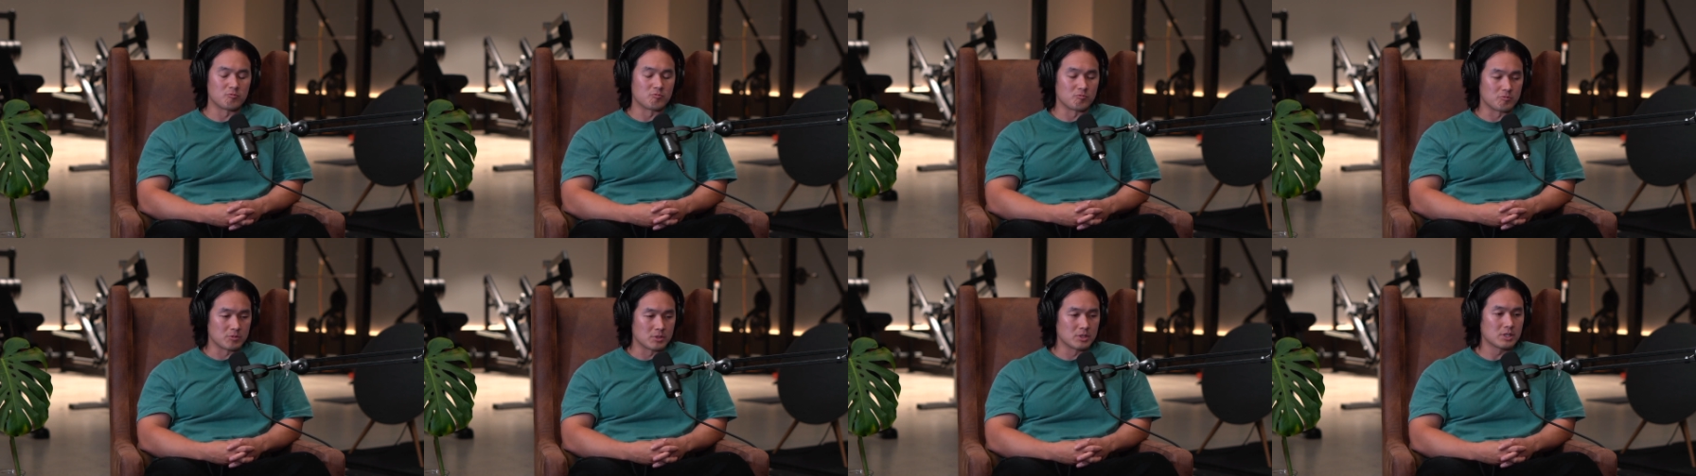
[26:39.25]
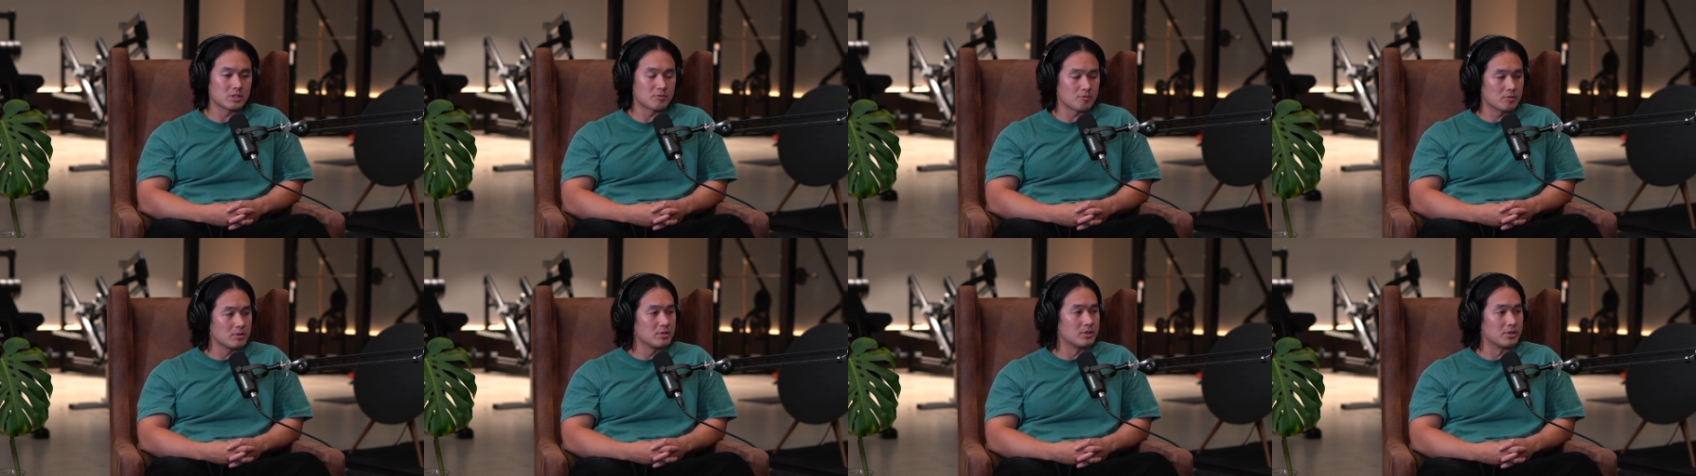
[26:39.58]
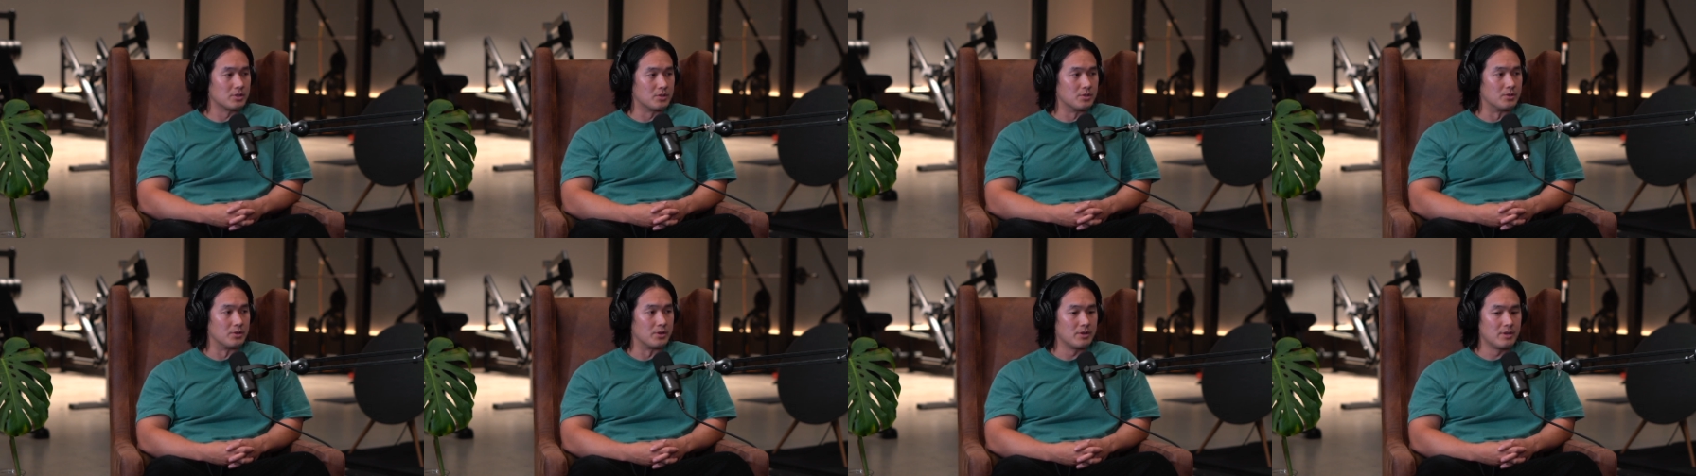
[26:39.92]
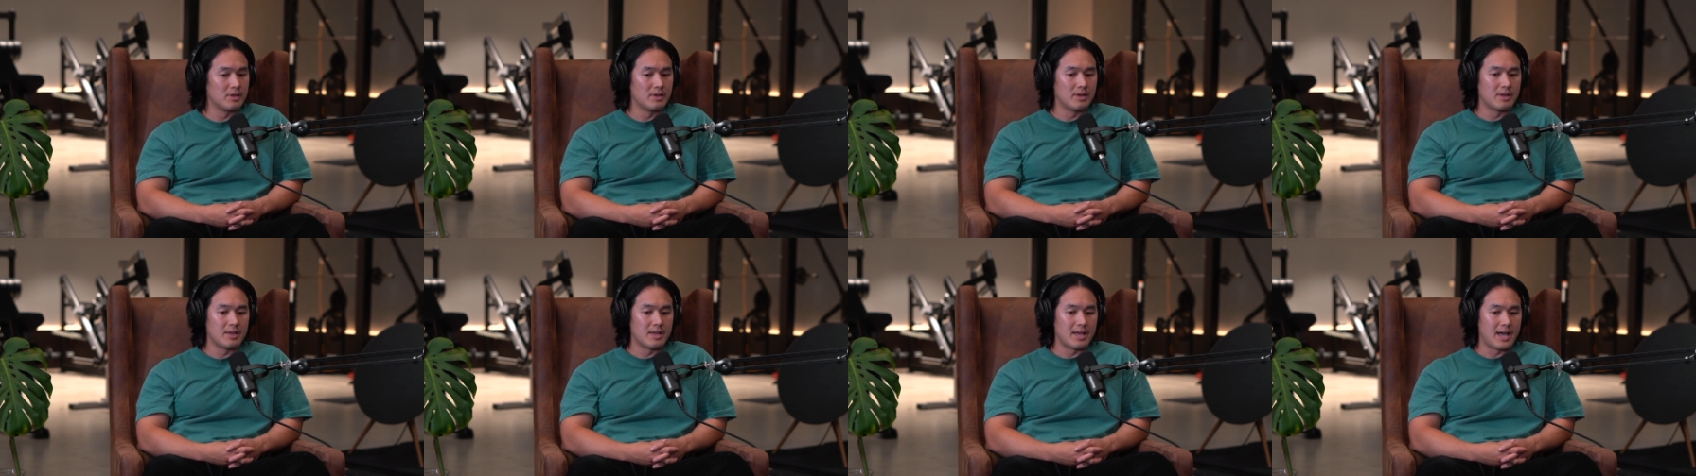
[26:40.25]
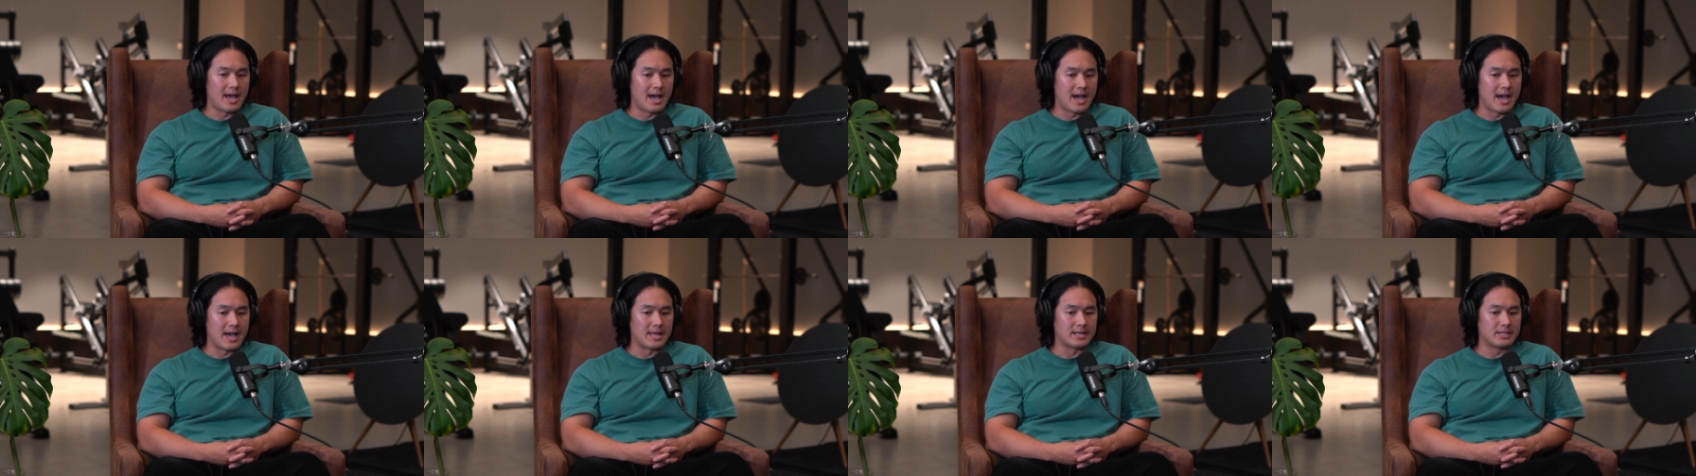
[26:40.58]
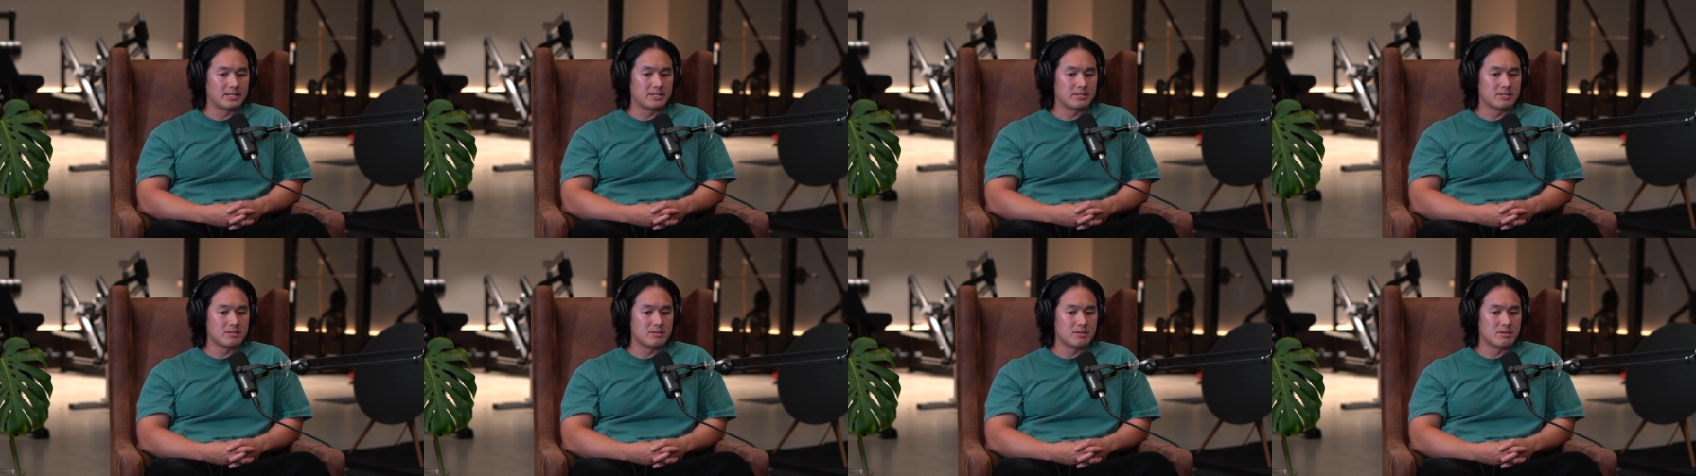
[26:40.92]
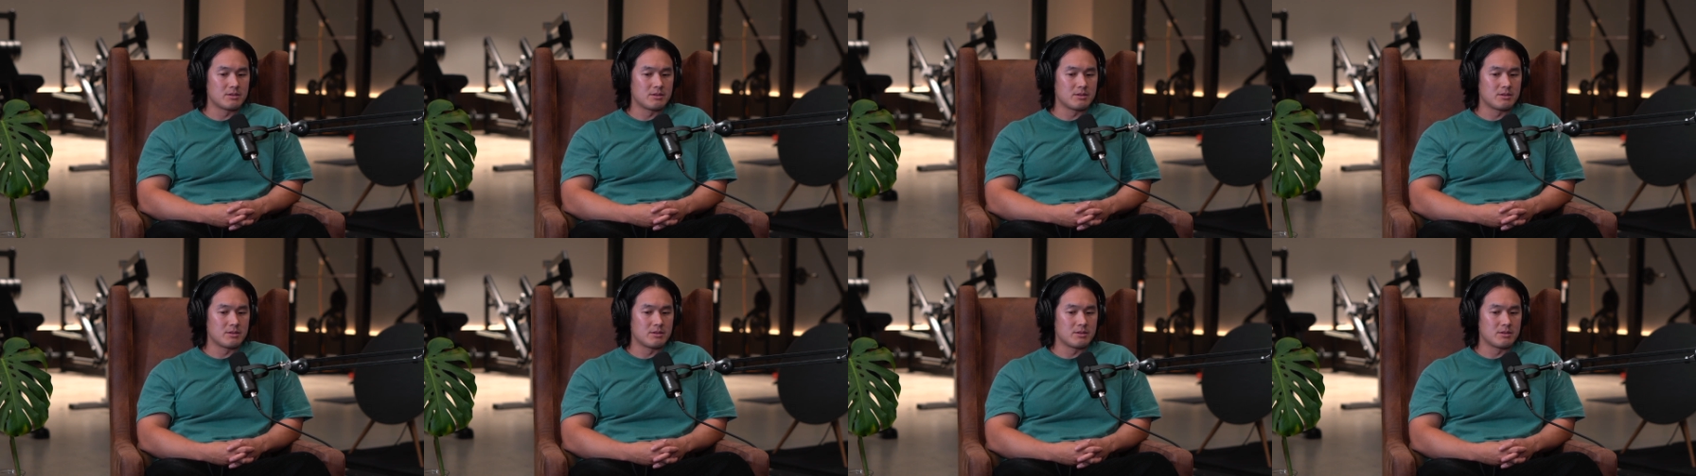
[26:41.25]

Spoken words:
really, really good at